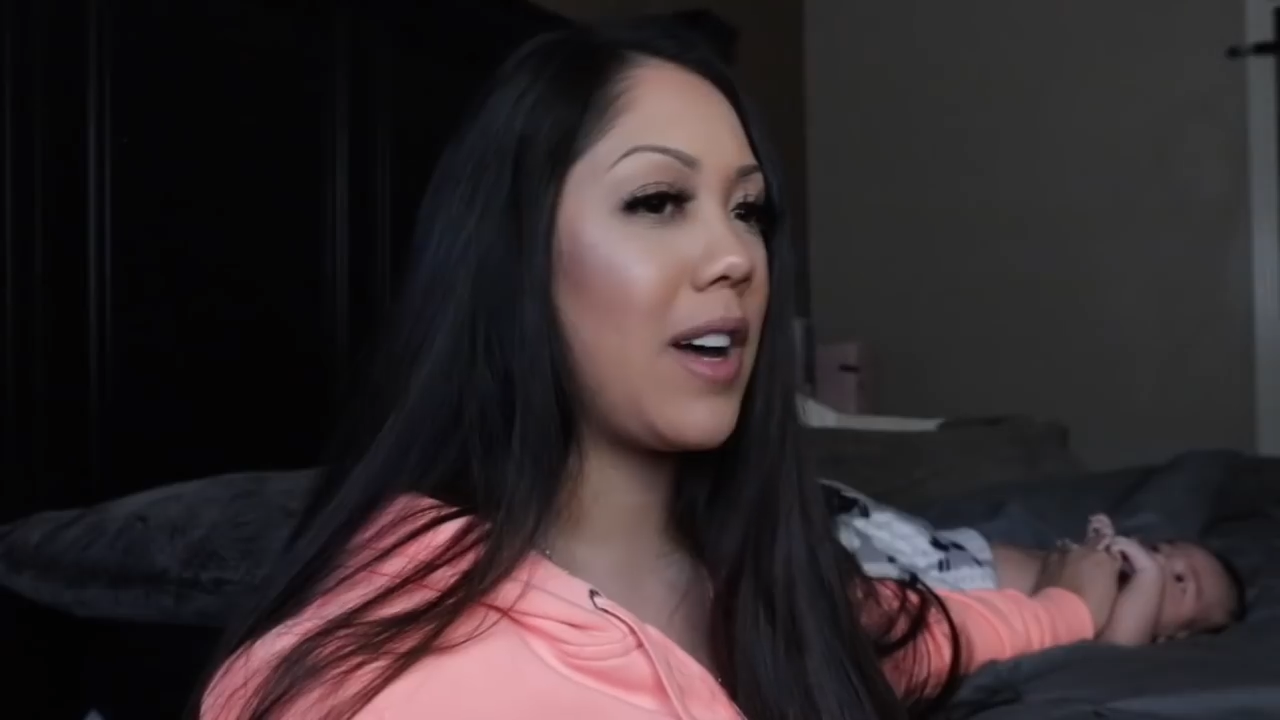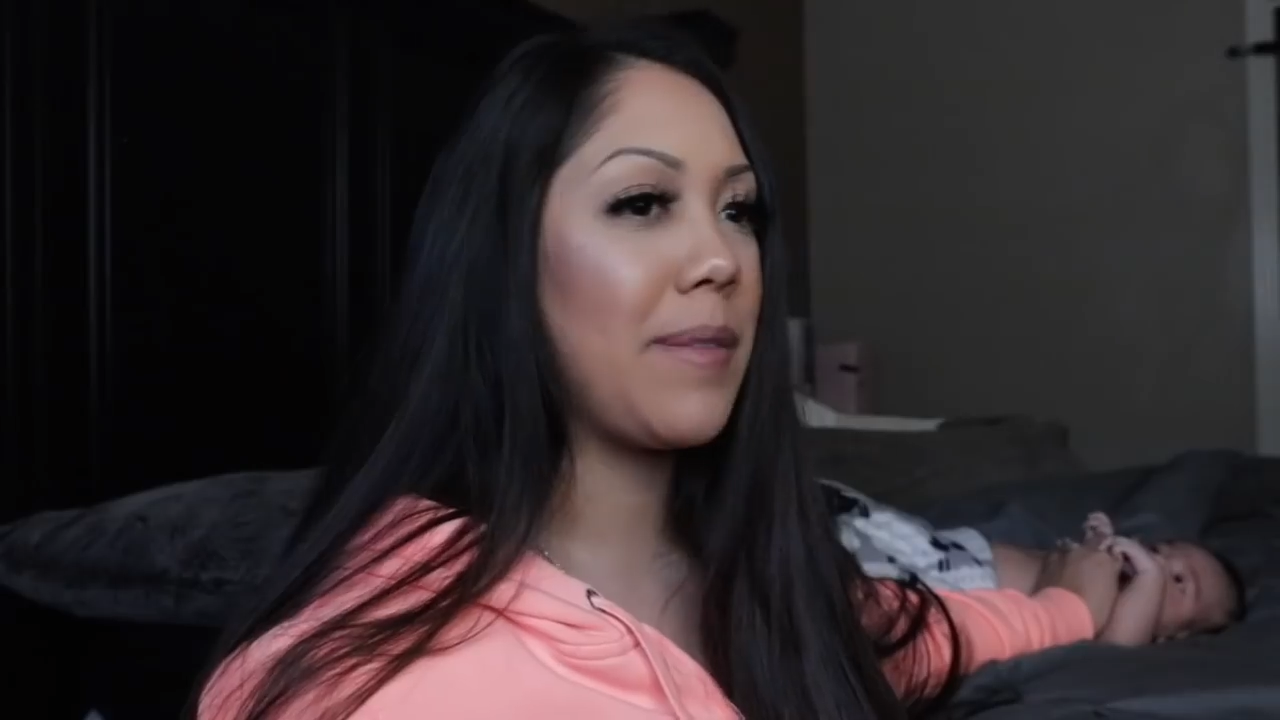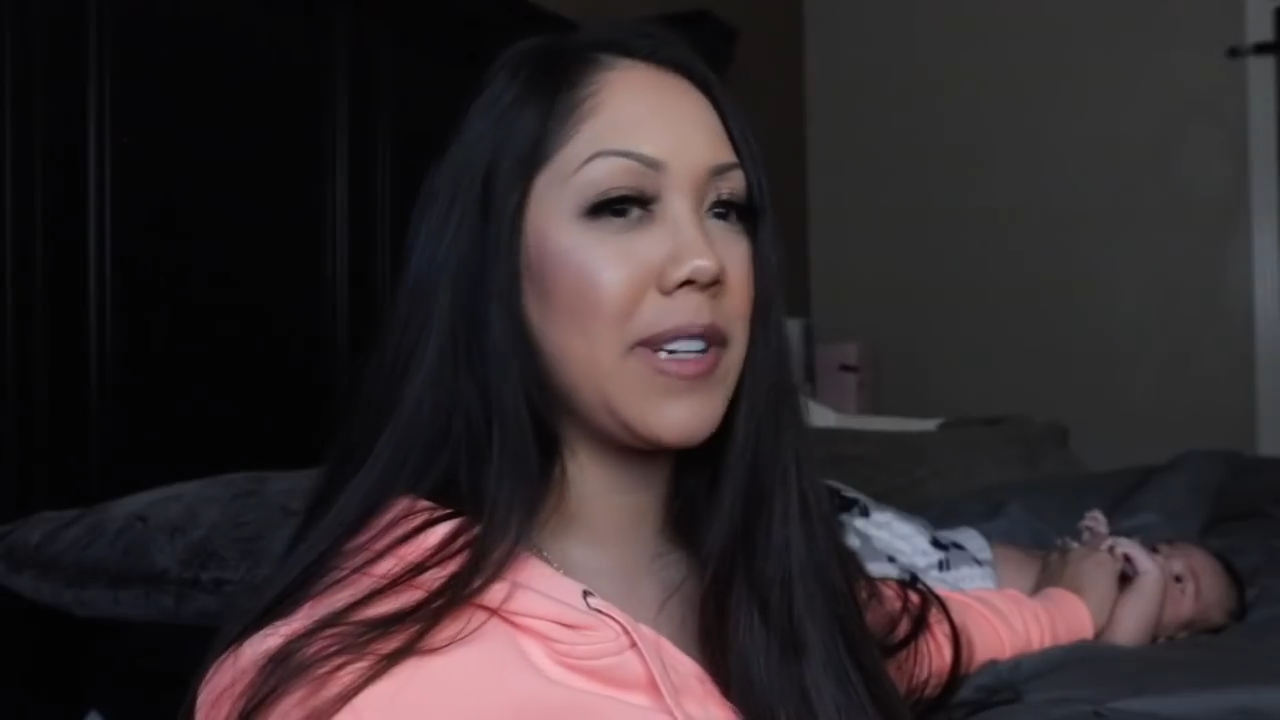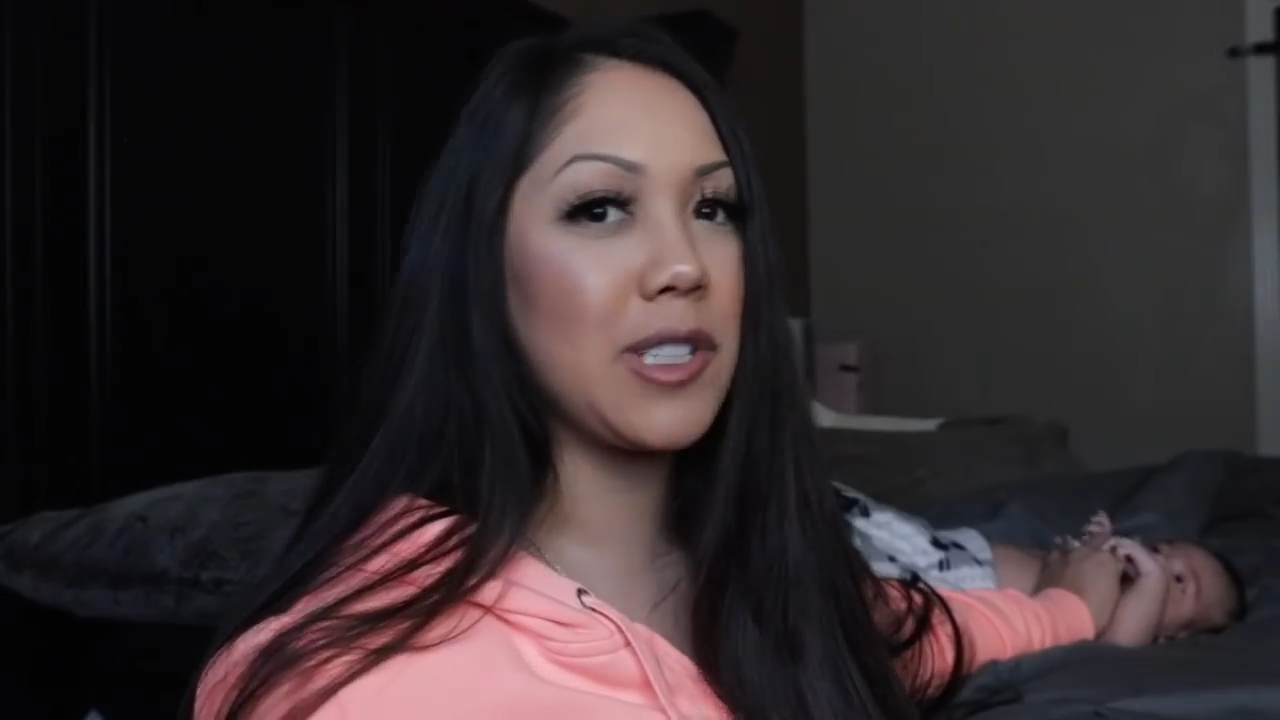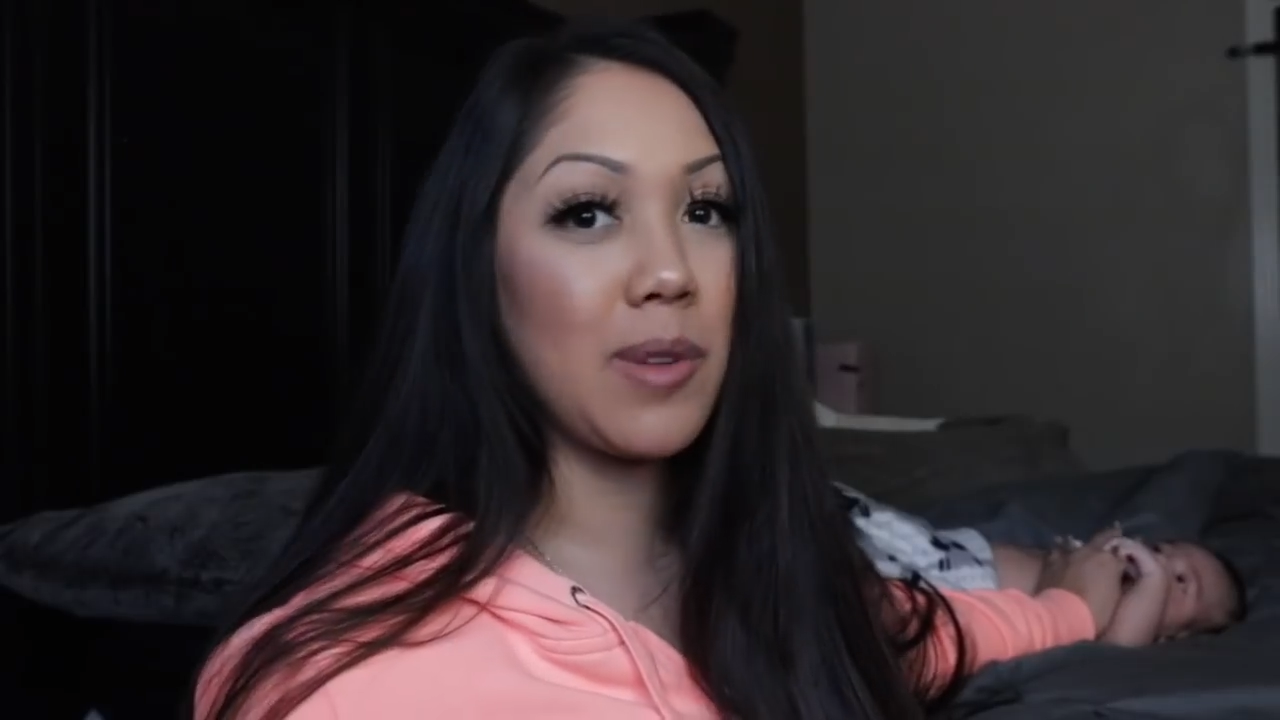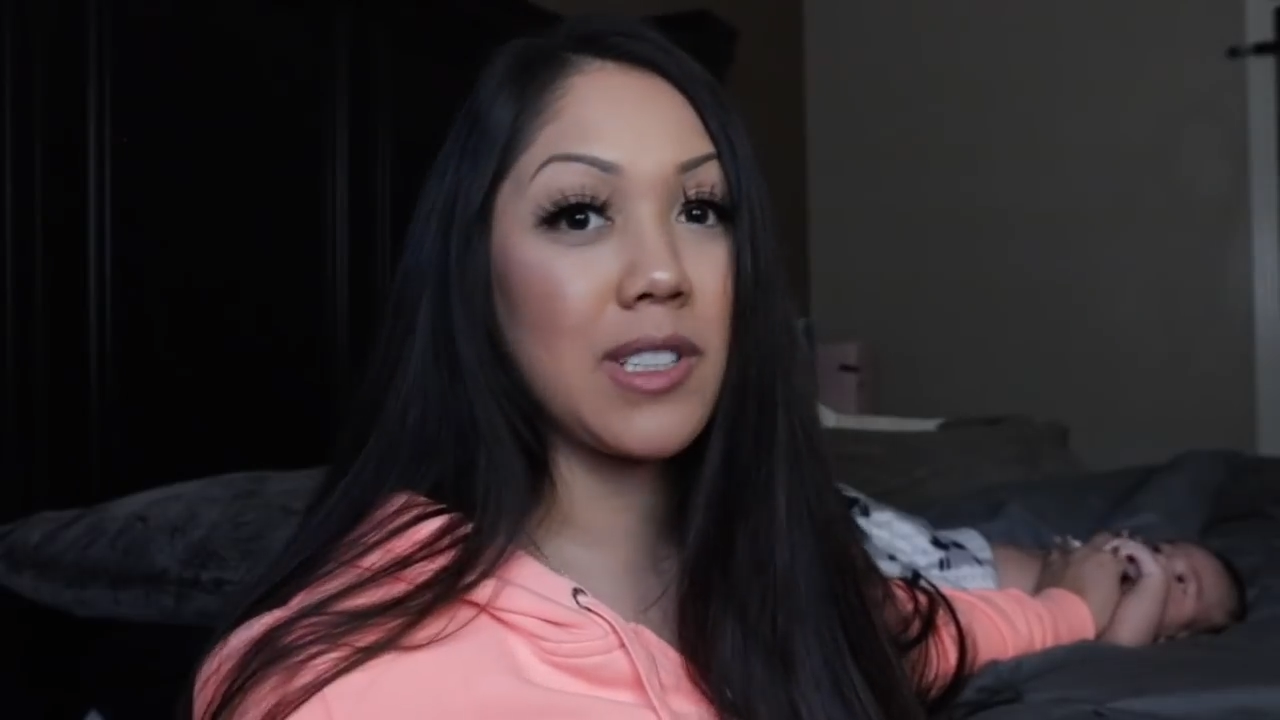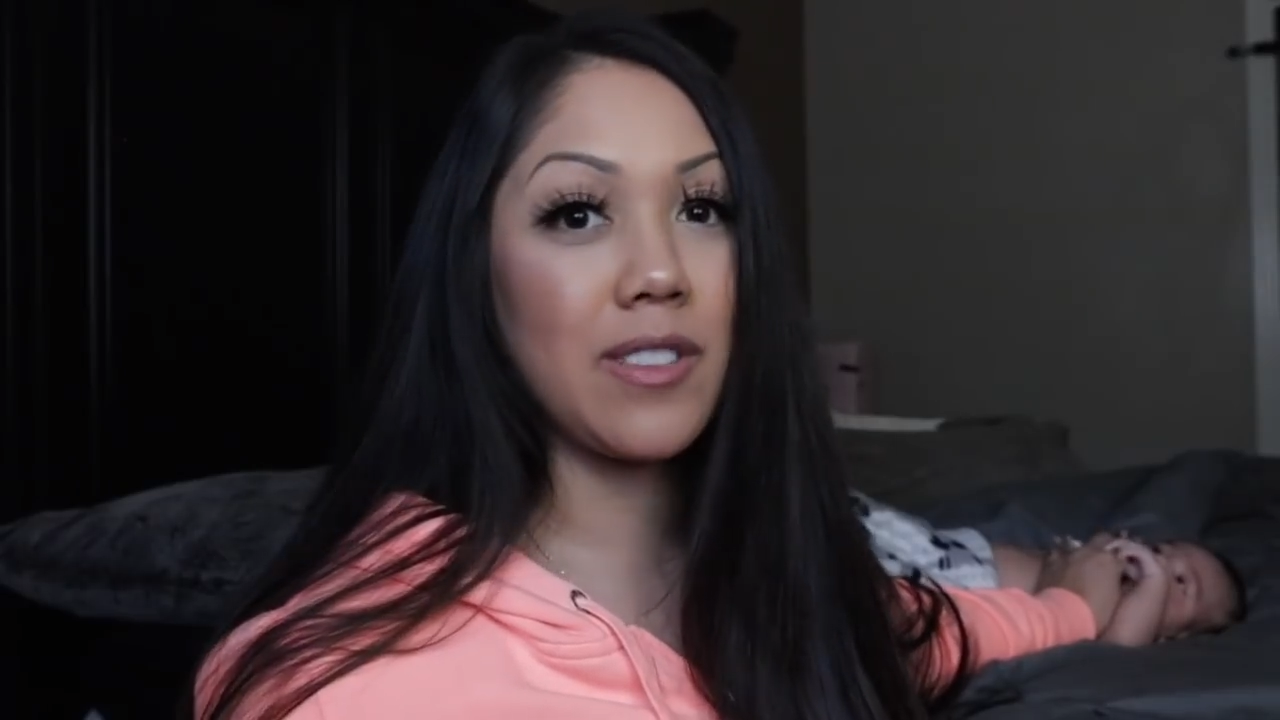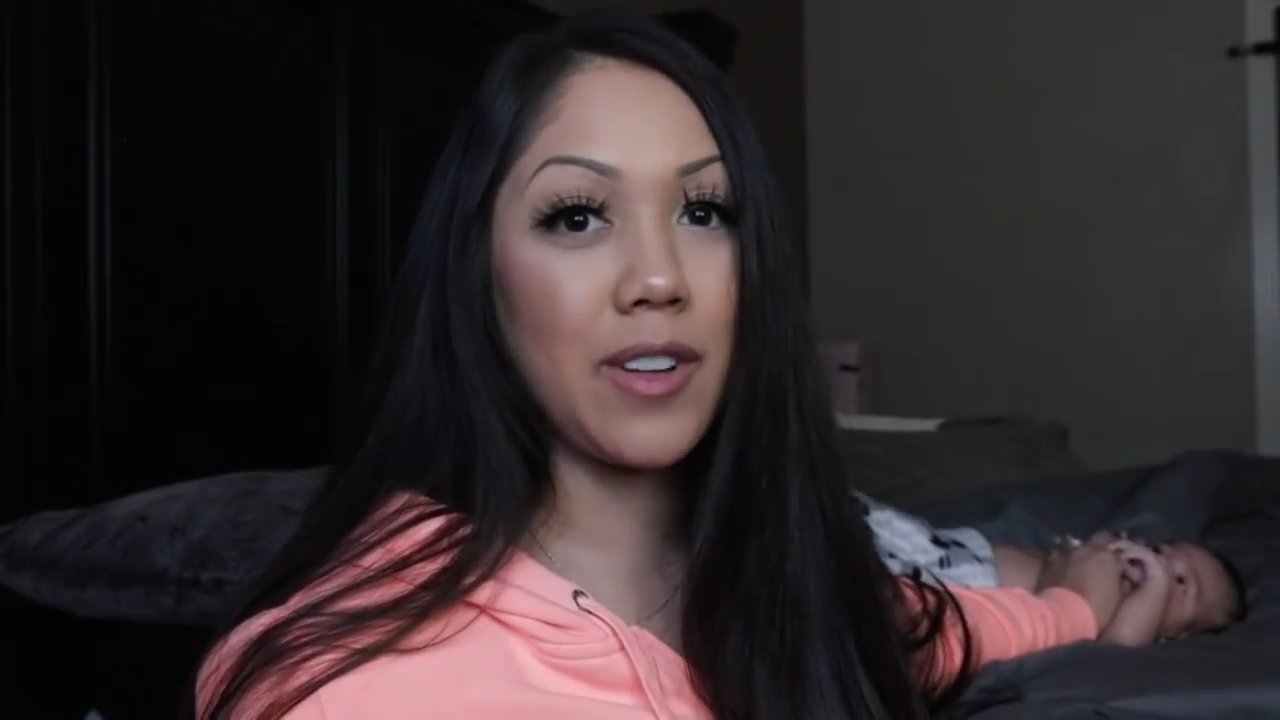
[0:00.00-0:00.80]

I just wanted to